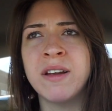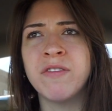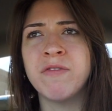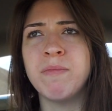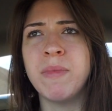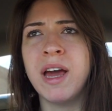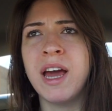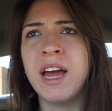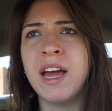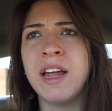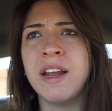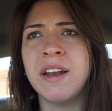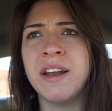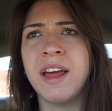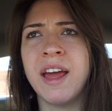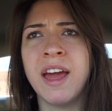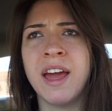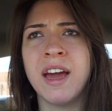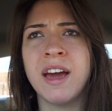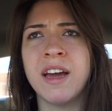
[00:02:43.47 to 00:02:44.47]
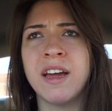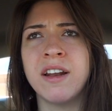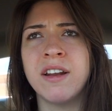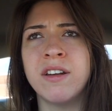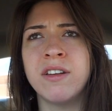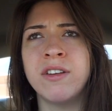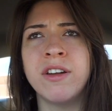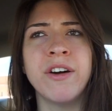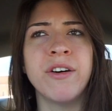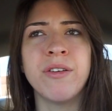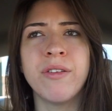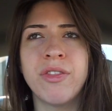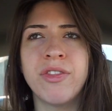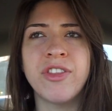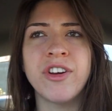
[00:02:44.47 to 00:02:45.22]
of men and, no,